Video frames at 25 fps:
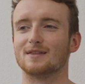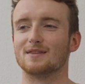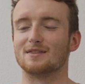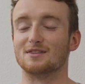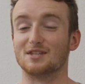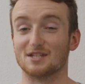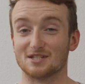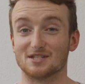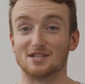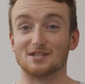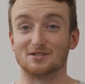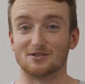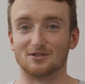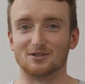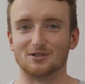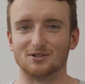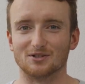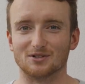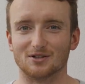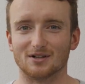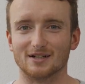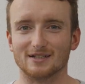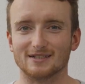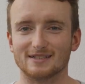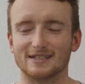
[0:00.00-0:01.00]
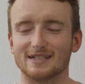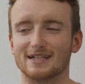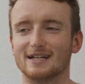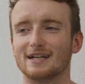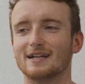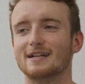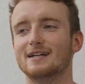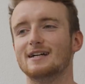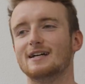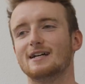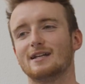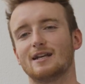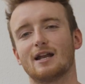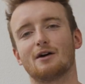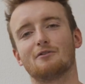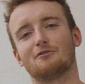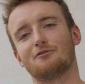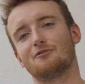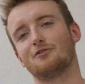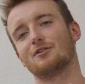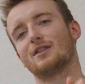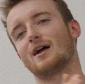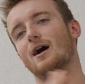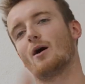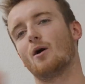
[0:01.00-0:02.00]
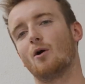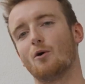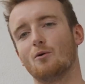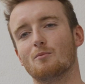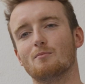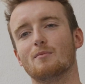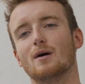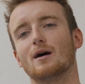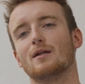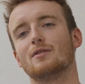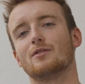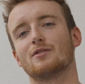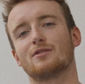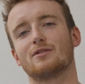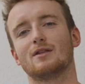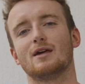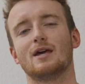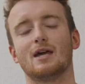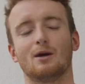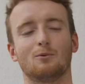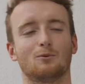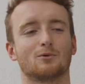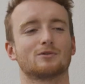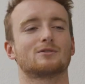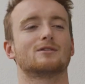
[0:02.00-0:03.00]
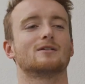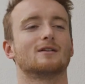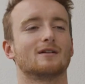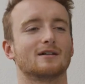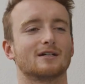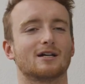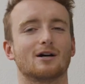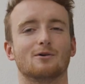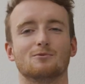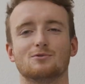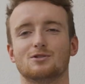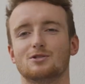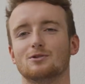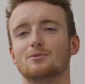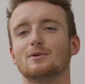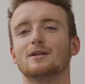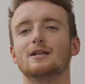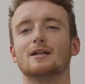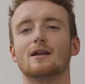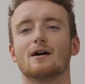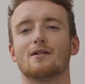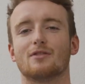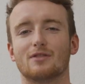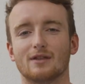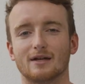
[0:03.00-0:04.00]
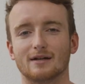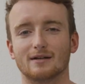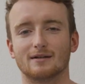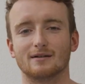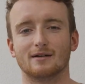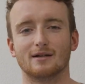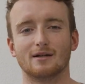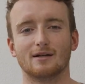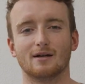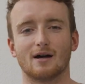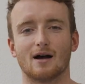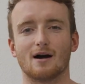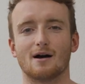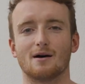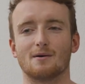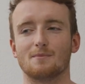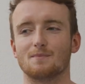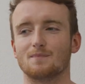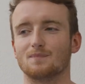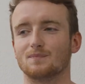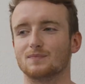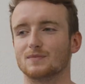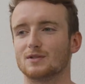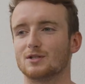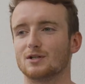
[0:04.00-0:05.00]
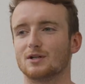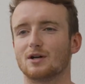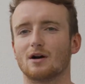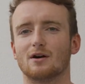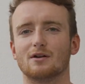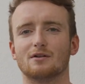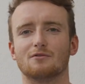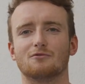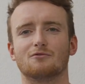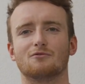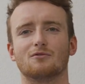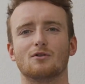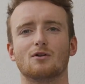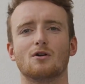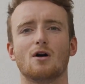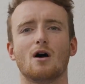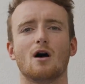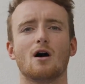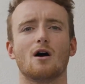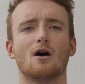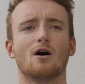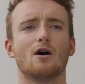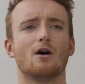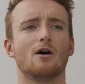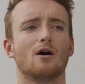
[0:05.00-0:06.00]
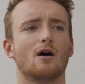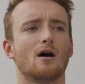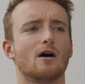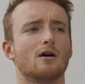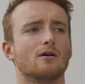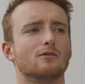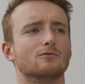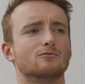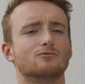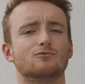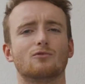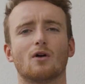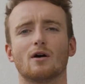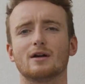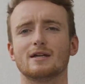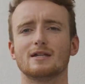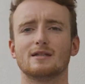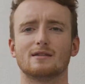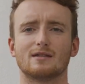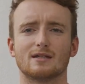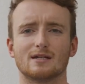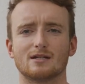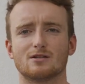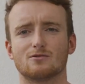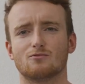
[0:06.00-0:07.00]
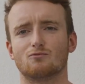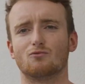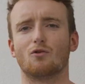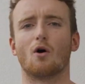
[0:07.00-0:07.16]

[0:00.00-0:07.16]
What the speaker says: This isn't a good idea. Now, for that whole month, it wasn't like I was doing nothing to kind of right this